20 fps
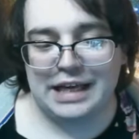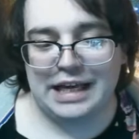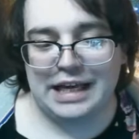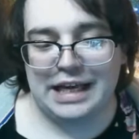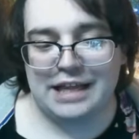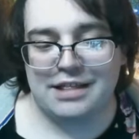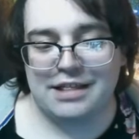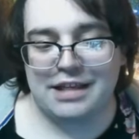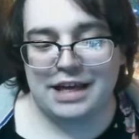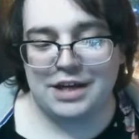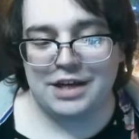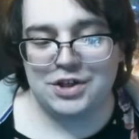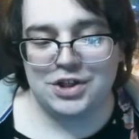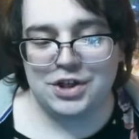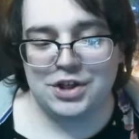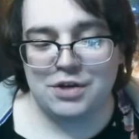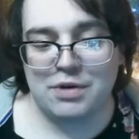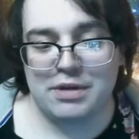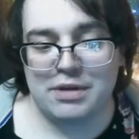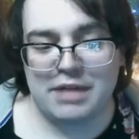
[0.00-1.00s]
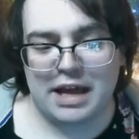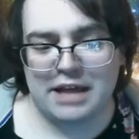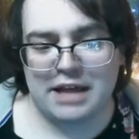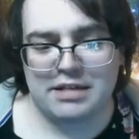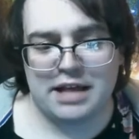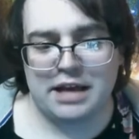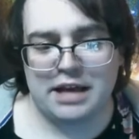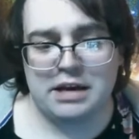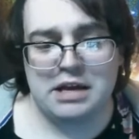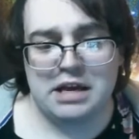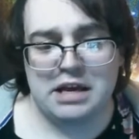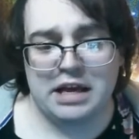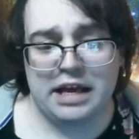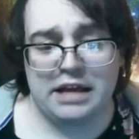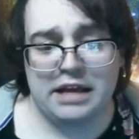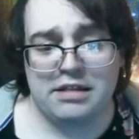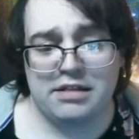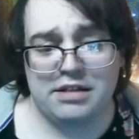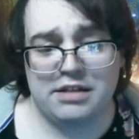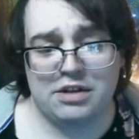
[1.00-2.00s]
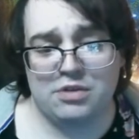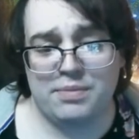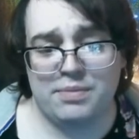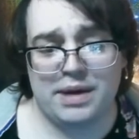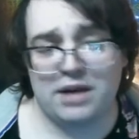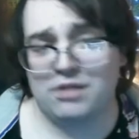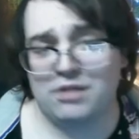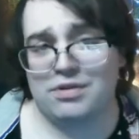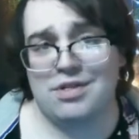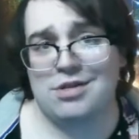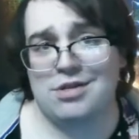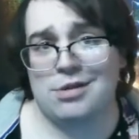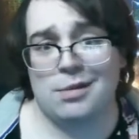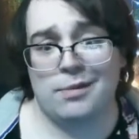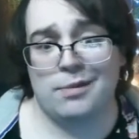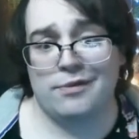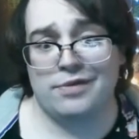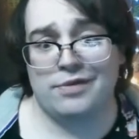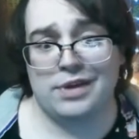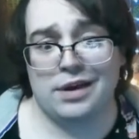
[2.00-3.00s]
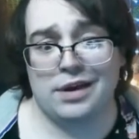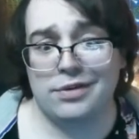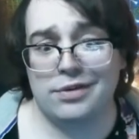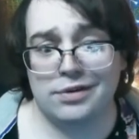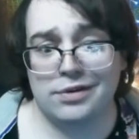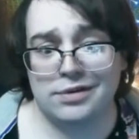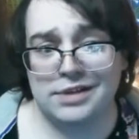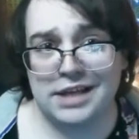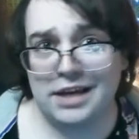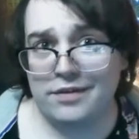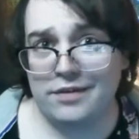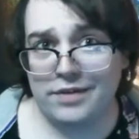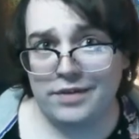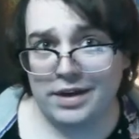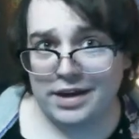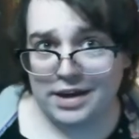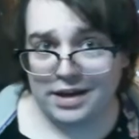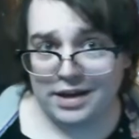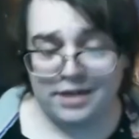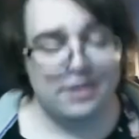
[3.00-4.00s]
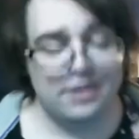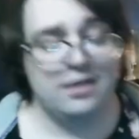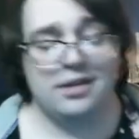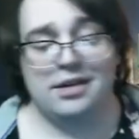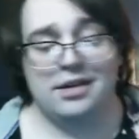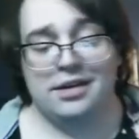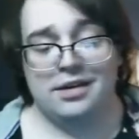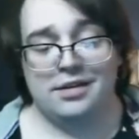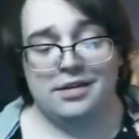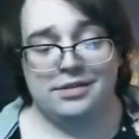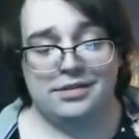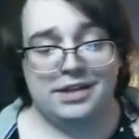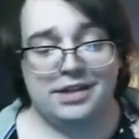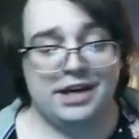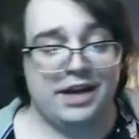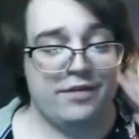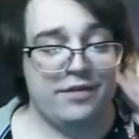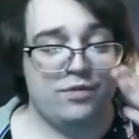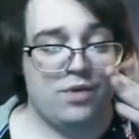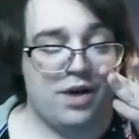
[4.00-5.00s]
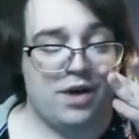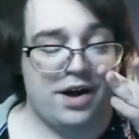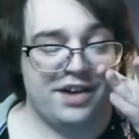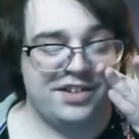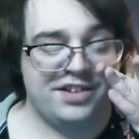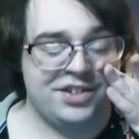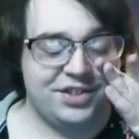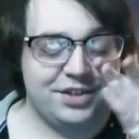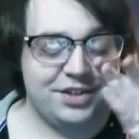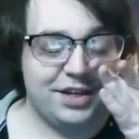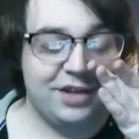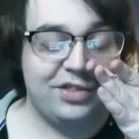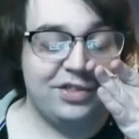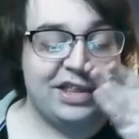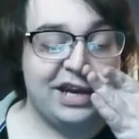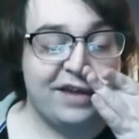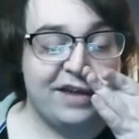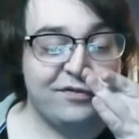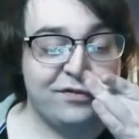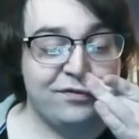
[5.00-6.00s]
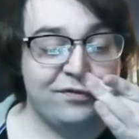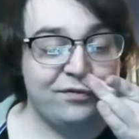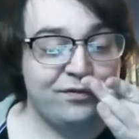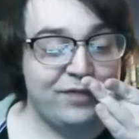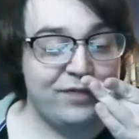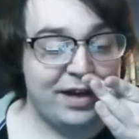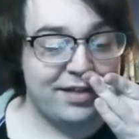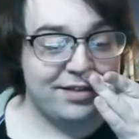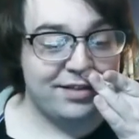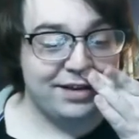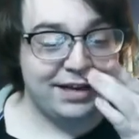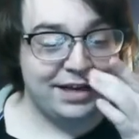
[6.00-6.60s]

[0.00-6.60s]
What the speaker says: its issue. And like I said, it's still better than some of the other TV that I've watched and that I've invested